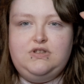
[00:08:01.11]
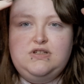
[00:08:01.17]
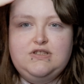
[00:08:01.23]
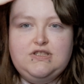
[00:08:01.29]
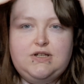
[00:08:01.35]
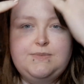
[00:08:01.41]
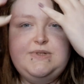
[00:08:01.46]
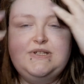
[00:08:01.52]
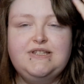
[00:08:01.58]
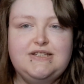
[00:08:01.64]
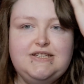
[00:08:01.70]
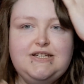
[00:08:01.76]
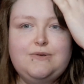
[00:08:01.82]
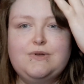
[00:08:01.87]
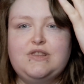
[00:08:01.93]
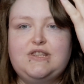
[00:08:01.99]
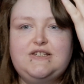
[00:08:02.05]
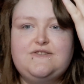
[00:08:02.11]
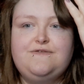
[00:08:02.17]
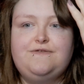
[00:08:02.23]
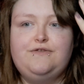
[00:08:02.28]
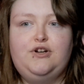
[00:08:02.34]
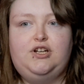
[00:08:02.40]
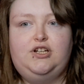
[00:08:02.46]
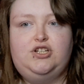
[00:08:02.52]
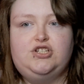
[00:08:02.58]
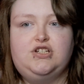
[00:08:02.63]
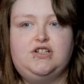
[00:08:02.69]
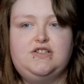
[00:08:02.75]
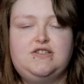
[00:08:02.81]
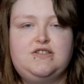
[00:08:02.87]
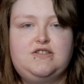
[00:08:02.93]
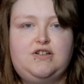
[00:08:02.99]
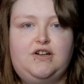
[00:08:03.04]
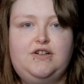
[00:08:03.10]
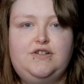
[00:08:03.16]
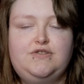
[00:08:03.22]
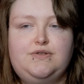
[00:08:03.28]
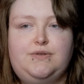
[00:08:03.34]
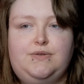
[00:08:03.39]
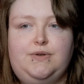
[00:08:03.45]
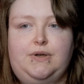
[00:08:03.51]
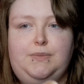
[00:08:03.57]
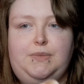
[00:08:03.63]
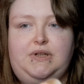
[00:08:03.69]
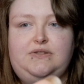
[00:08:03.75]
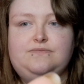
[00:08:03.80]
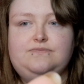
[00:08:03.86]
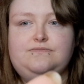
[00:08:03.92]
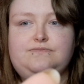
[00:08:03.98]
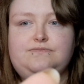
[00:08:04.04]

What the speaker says: something to deal with this fringe because it's starting to annoy me.